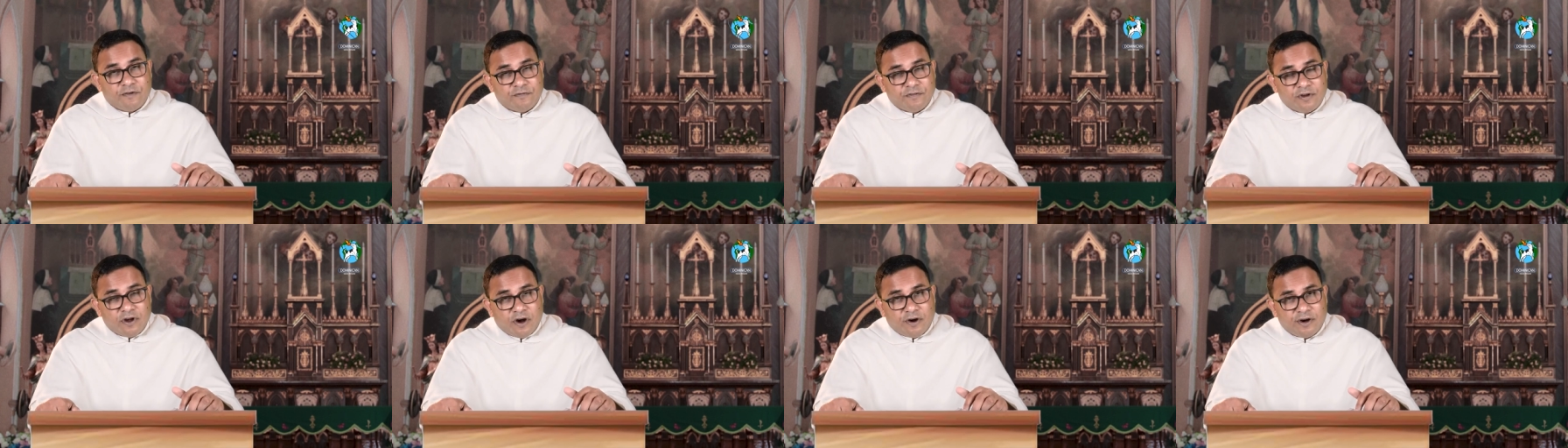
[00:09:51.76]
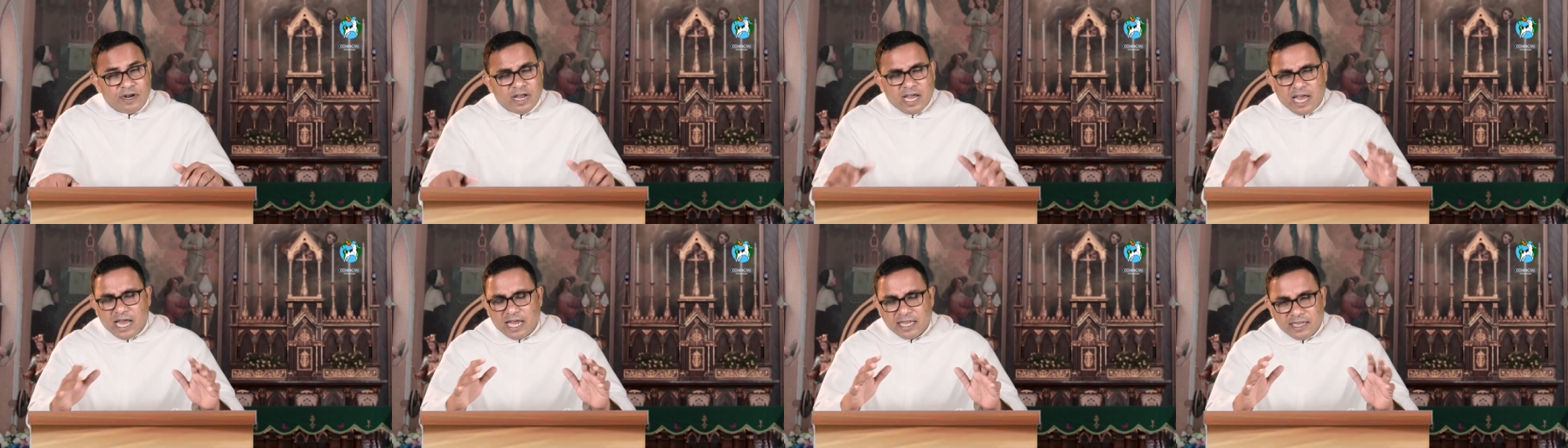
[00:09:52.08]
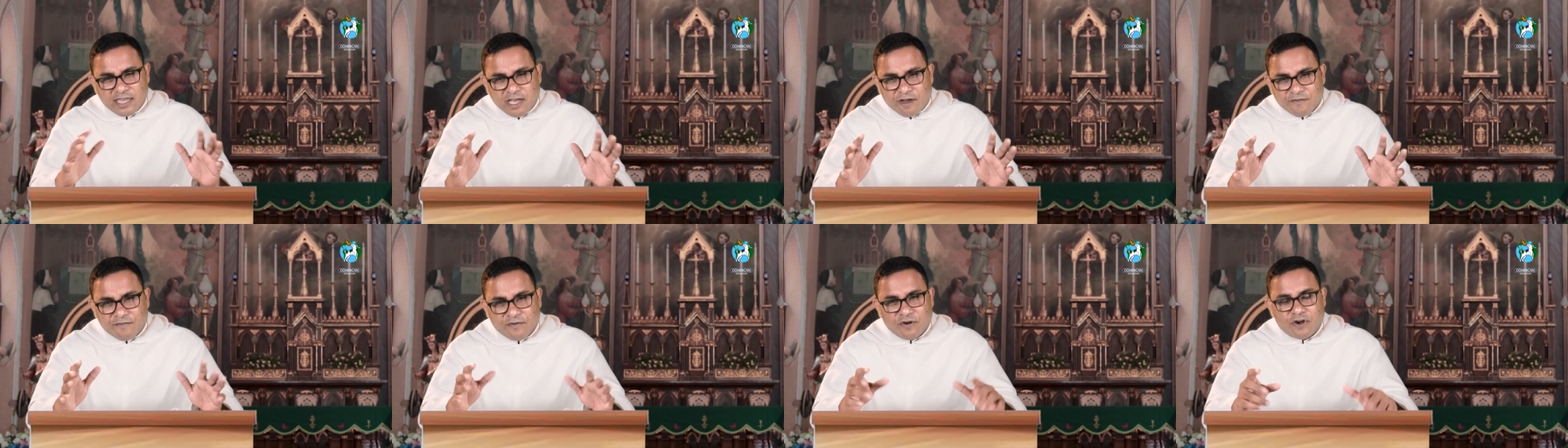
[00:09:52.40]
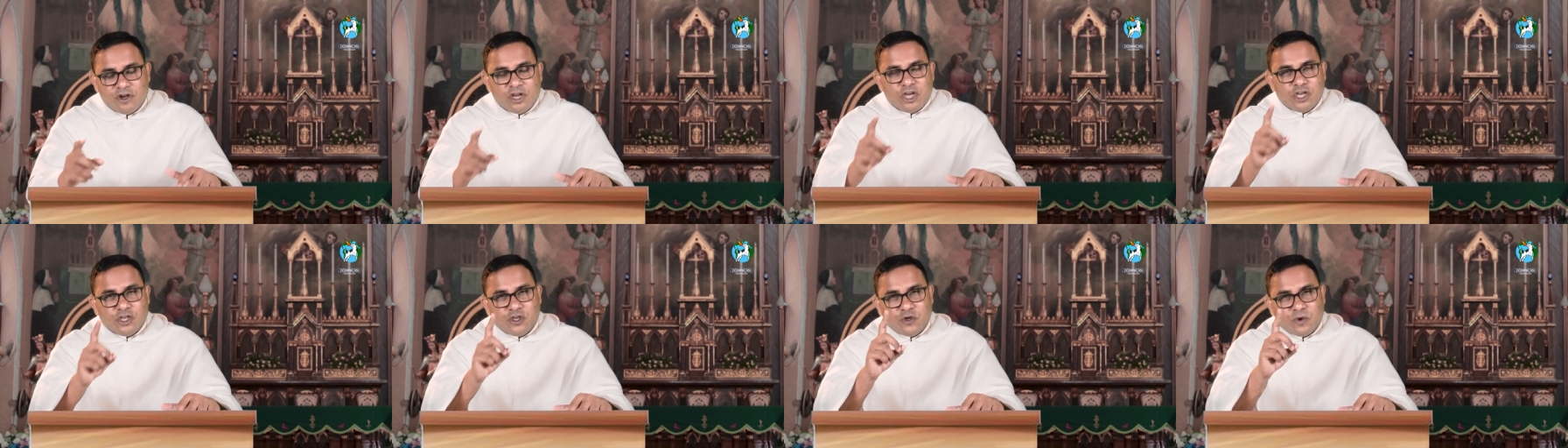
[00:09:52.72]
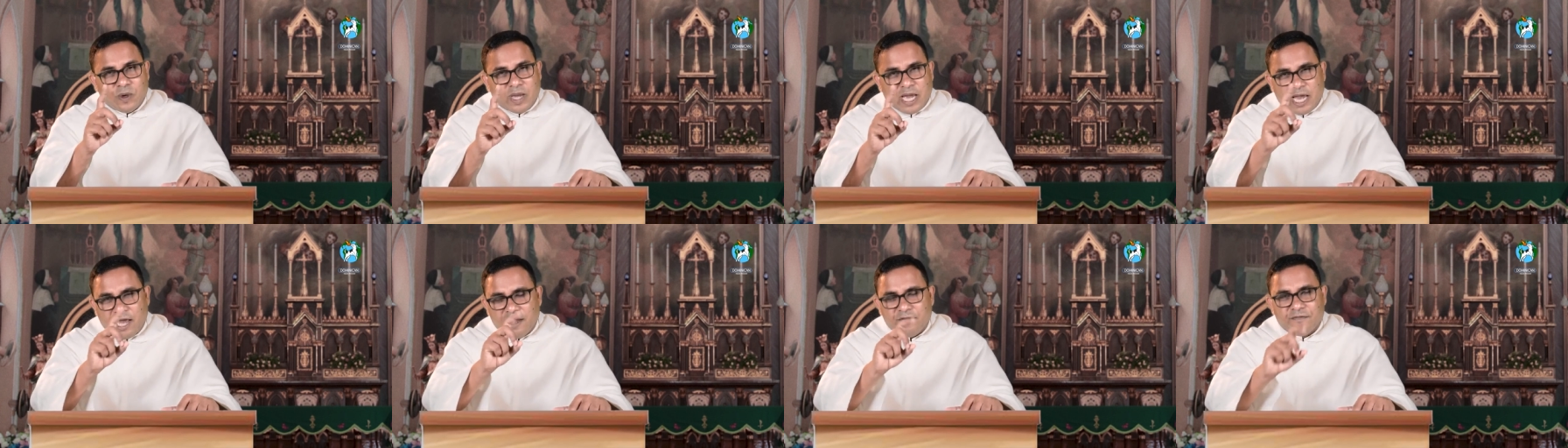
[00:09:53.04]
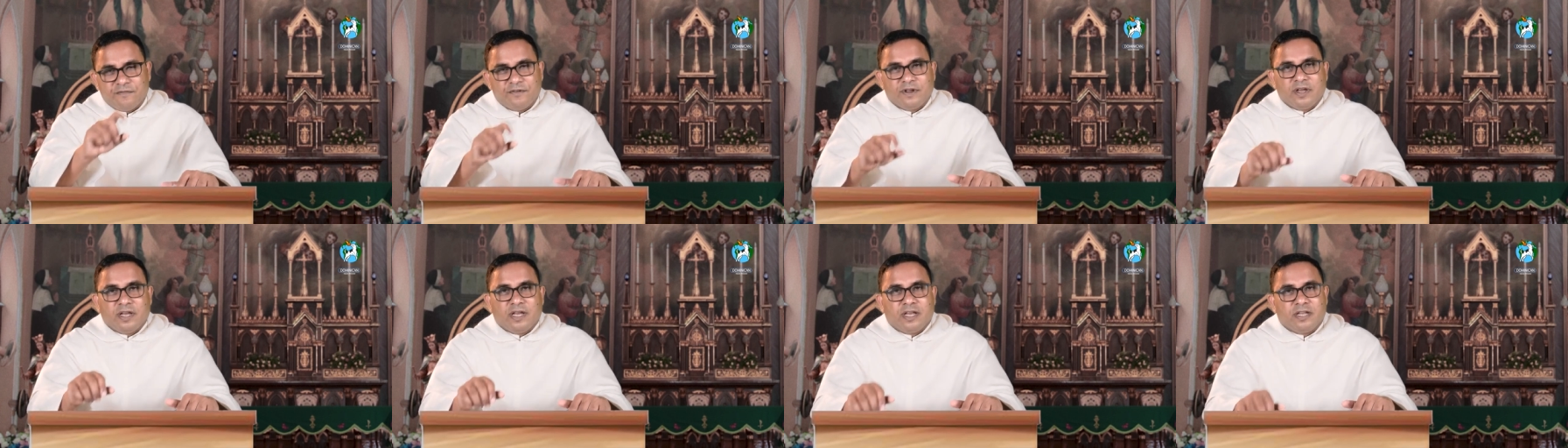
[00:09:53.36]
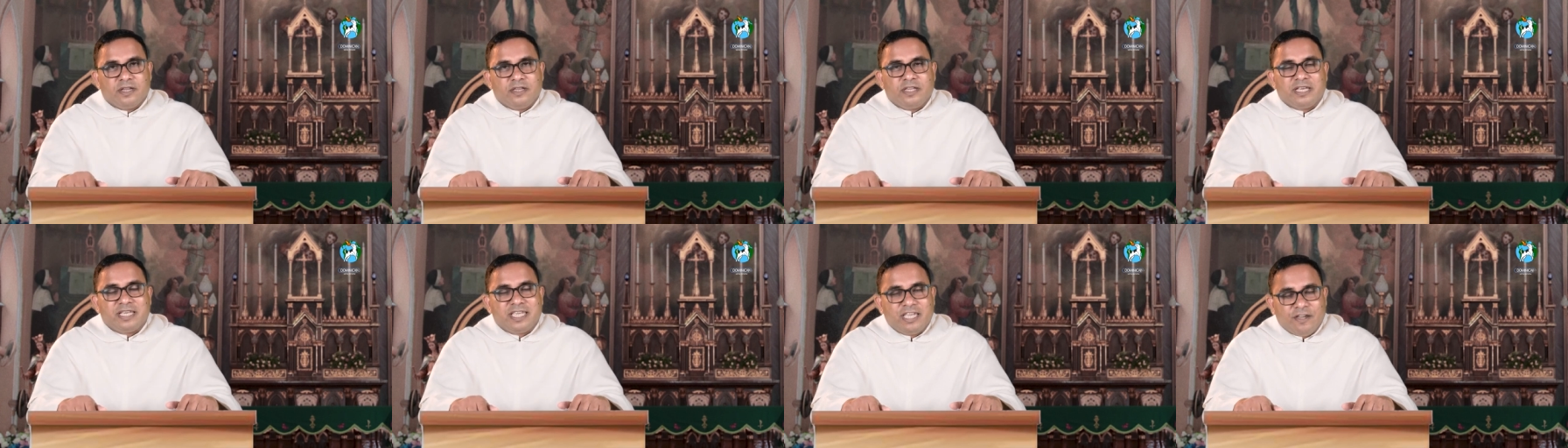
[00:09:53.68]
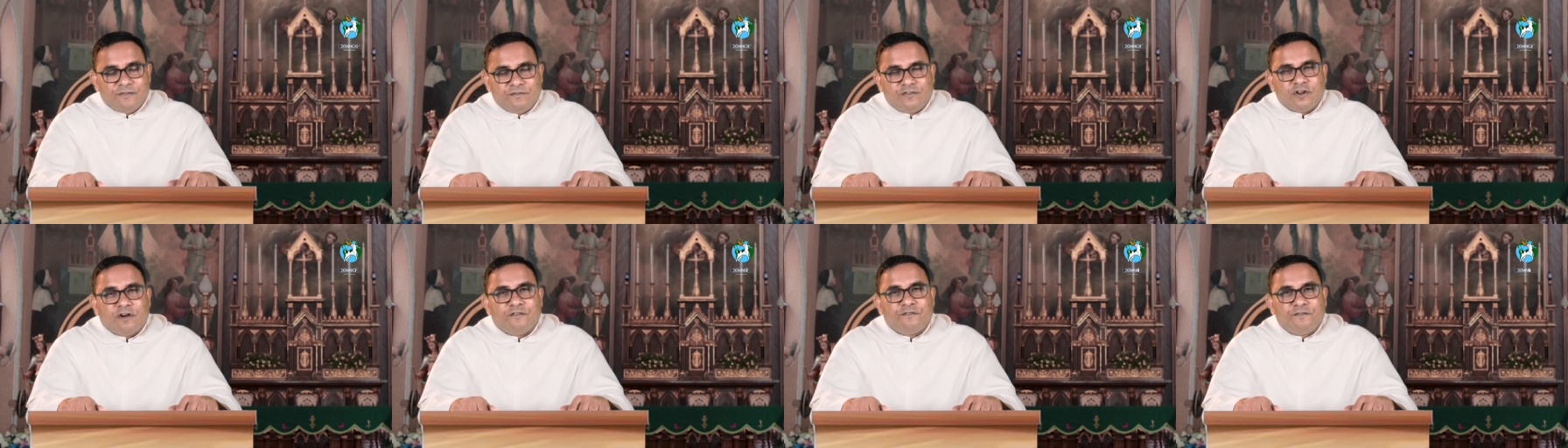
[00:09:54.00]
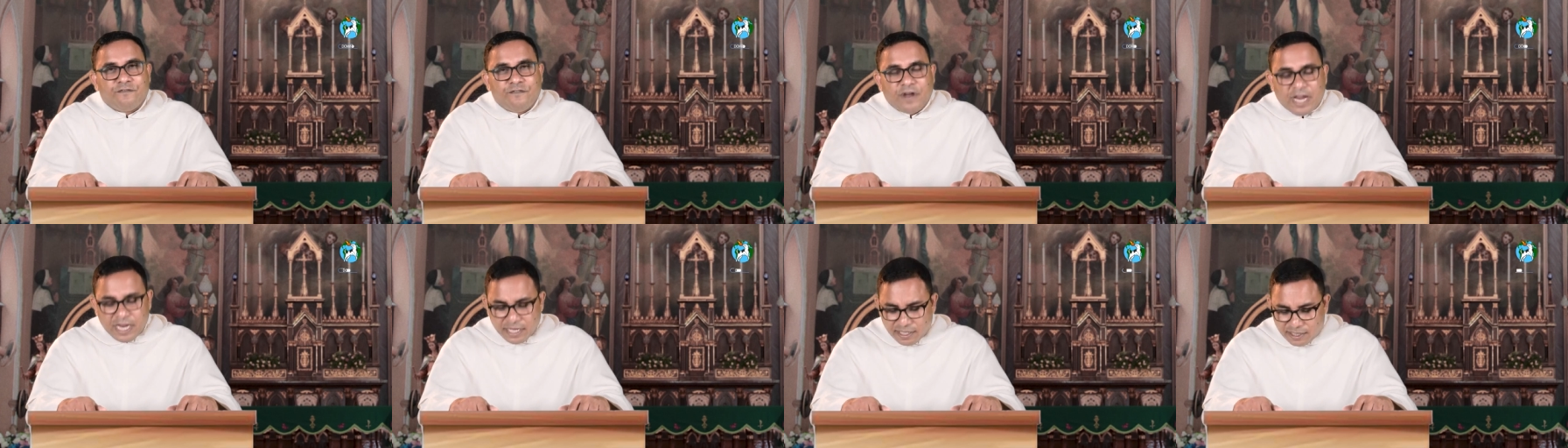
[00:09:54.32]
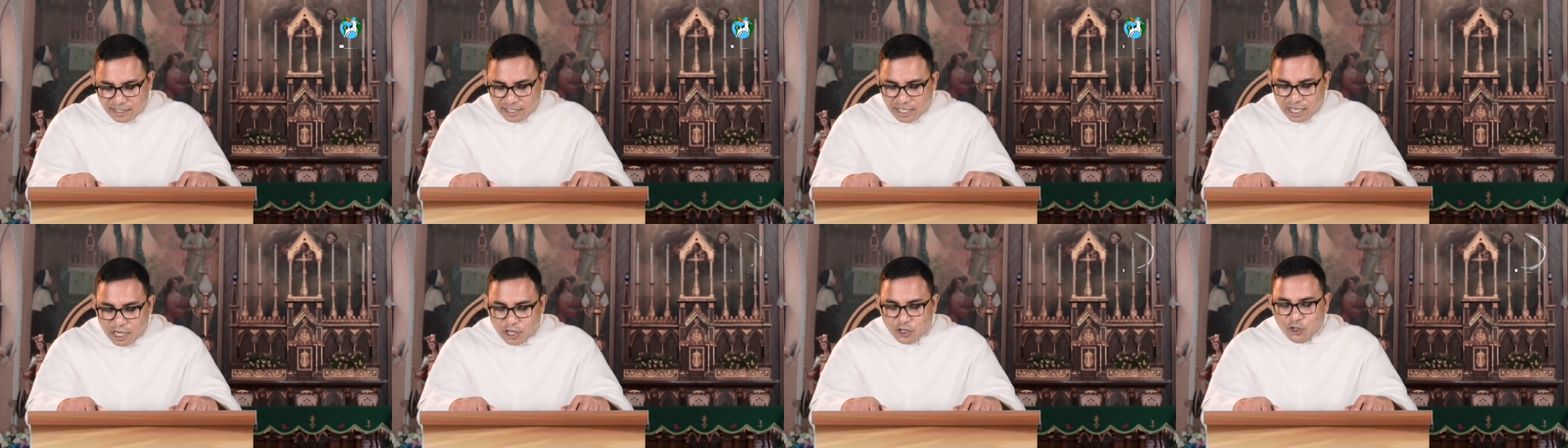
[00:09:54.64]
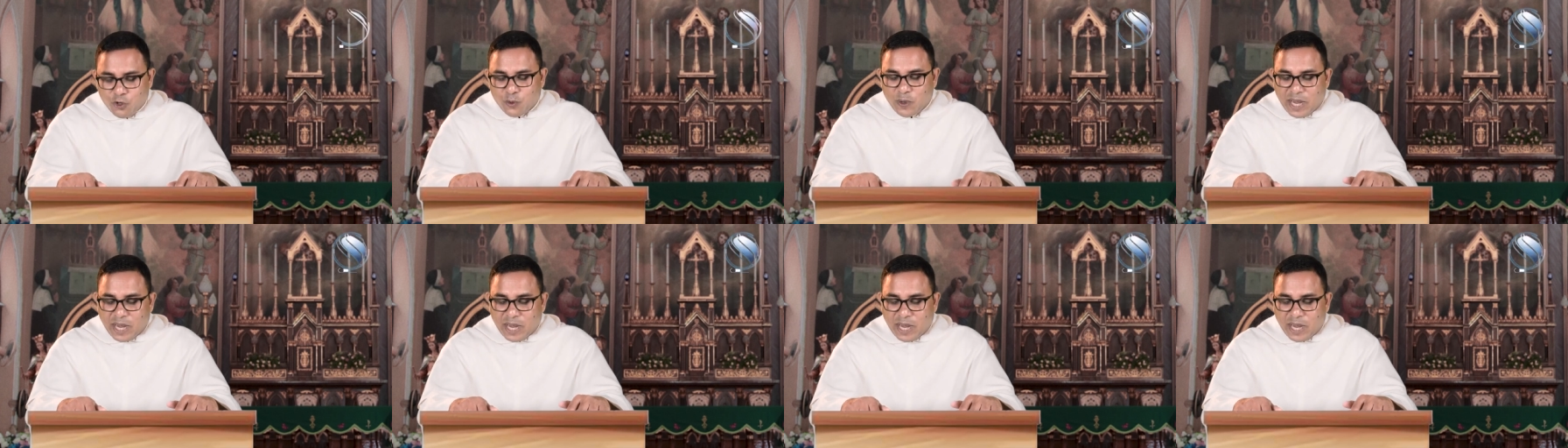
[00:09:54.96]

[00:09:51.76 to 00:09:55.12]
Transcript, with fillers: of God. And therefore, you have the gift of faith,